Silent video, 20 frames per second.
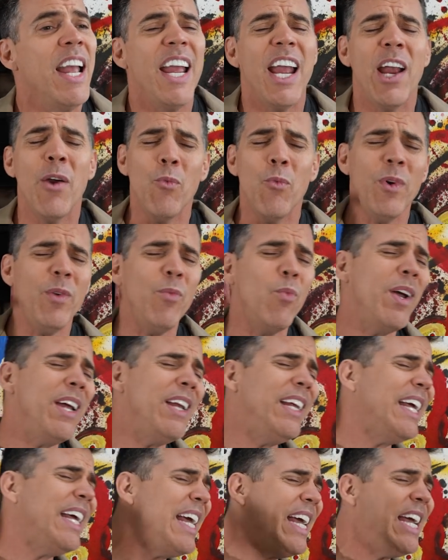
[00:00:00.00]
And we
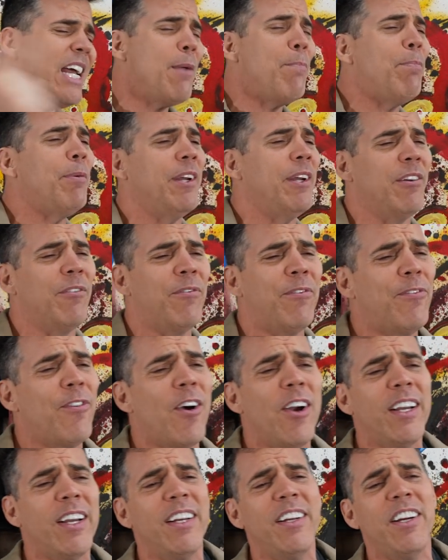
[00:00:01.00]
went camping and
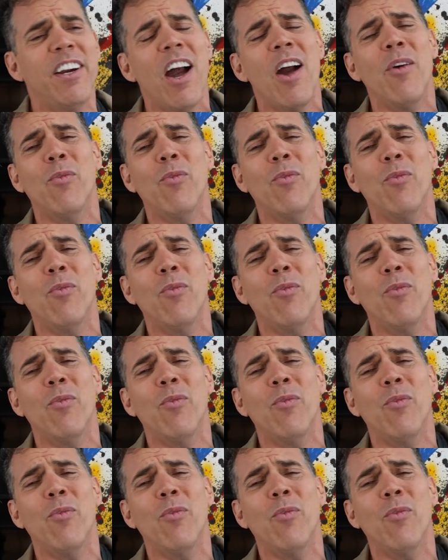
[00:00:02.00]
fucking got